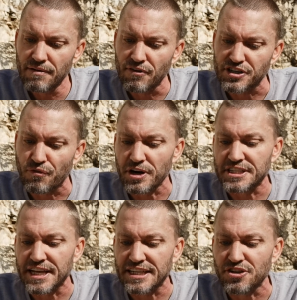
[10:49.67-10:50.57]
Verse
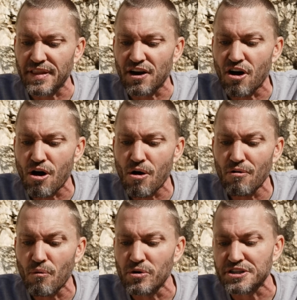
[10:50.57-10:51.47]
46, so that
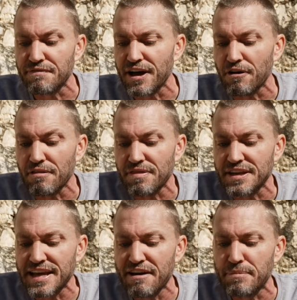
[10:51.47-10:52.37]
all which fell
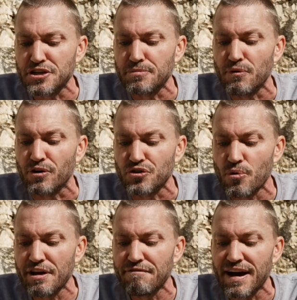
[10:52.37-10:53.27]
the day of Benjamin were
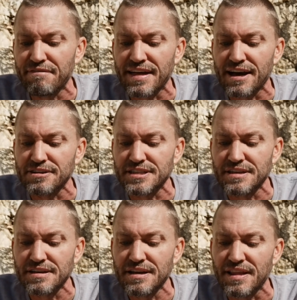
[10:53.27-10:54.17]

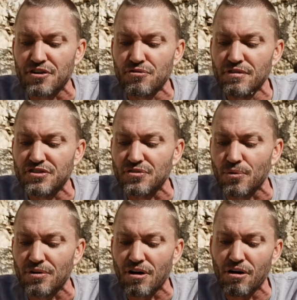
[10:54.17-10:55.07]
25,000 that drew the
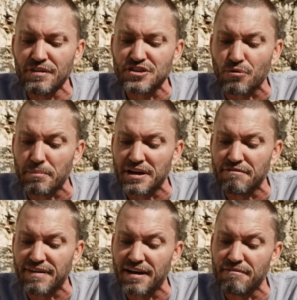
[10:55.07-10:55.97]
sword. All these were men
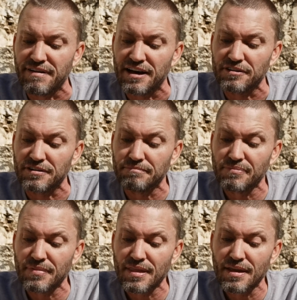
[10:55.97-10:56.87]
of valor.
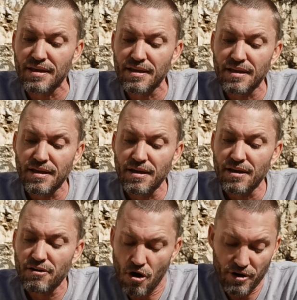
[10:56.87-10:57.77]

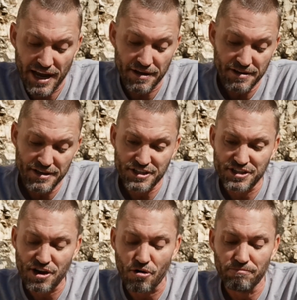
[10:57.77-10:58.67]
Okay,
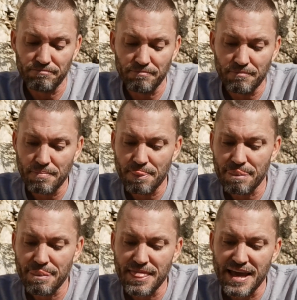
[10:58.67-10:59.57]
so
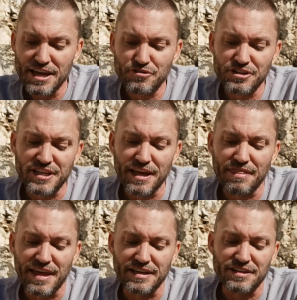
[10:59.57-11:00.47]
interesting
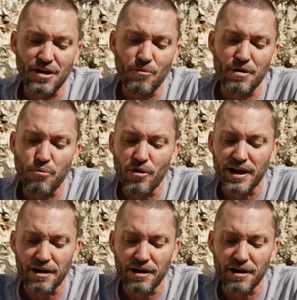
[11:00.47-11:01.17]
things that I want to point